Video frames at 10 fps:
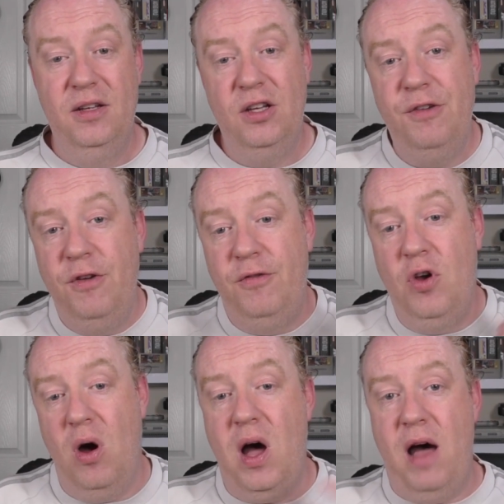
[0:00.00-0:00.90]
So if you've
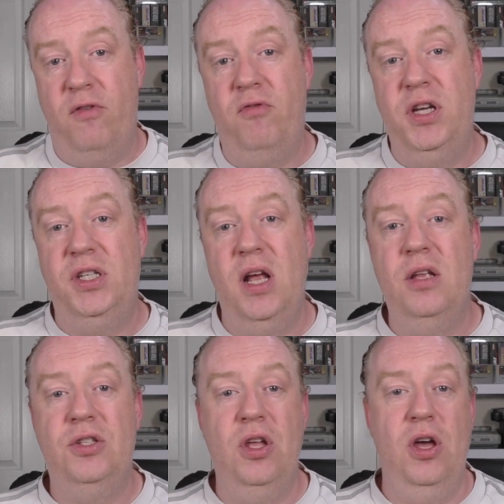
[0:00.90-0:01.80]
got other
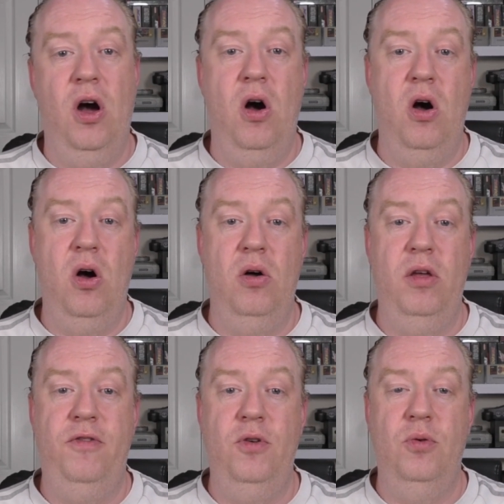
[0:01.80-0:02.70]
resellers that are,
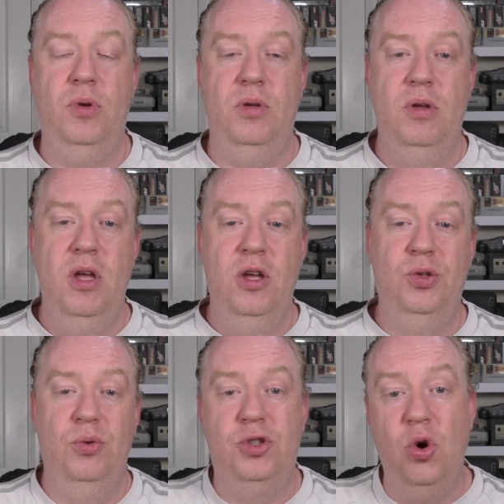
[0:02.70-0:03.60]
if you're
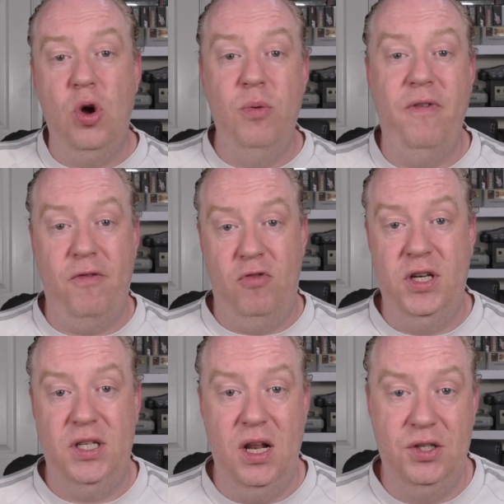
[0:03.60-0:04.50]
sort of talking with other
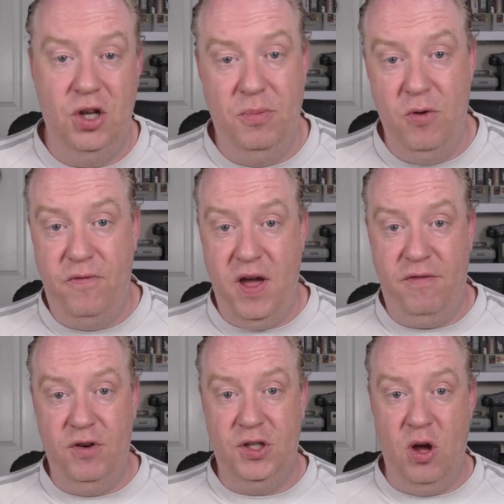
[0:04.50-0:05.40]
resellers at the boot
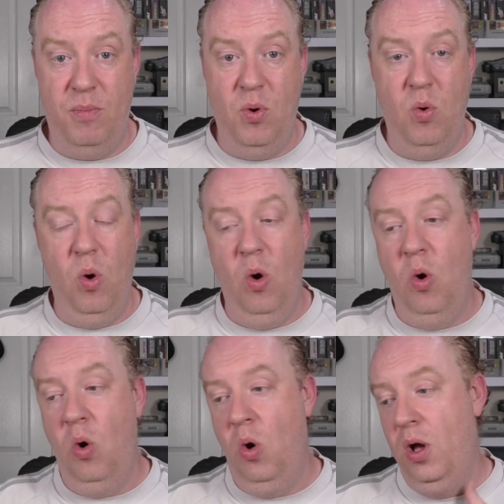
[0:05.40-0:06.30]
fair, for example,
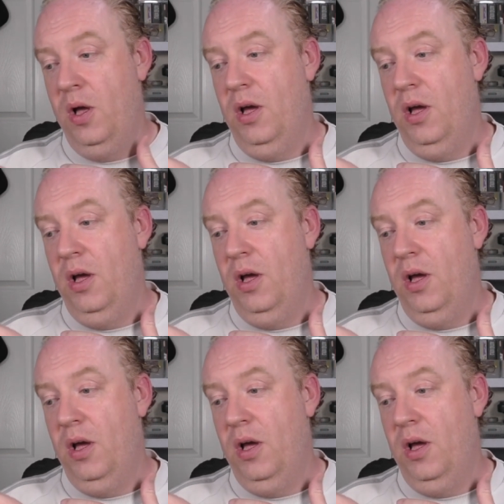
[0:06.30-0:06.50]
or